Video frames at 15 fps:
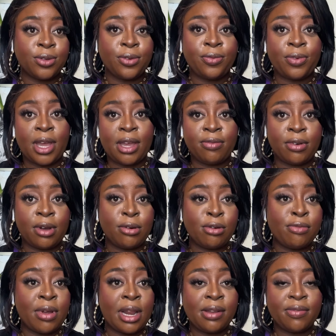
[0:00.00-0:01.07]
or favour or
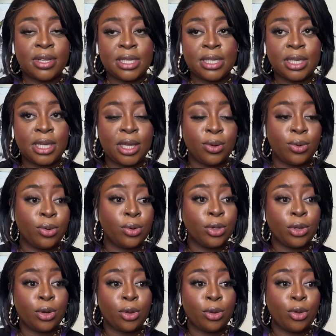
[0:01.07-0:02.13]
relevancy or
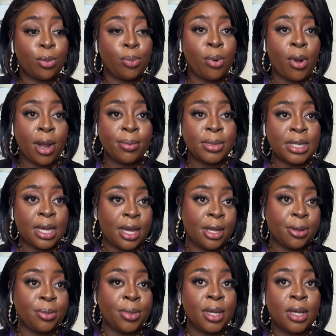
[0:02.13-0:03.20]
your prime time,
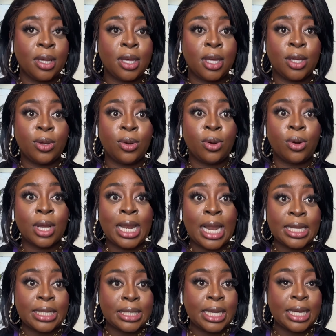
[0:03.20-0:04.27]
your
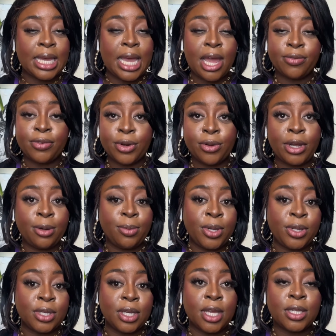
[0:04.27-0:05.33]
classic evergreen
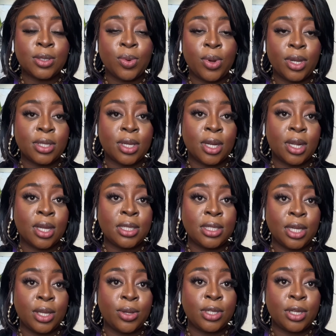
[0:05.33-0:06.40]
music is what is going to
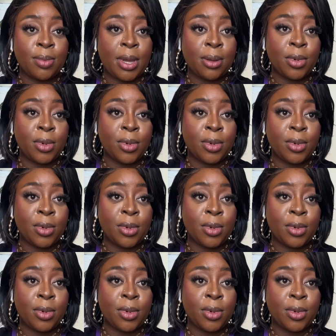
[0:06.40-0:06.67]
continue to make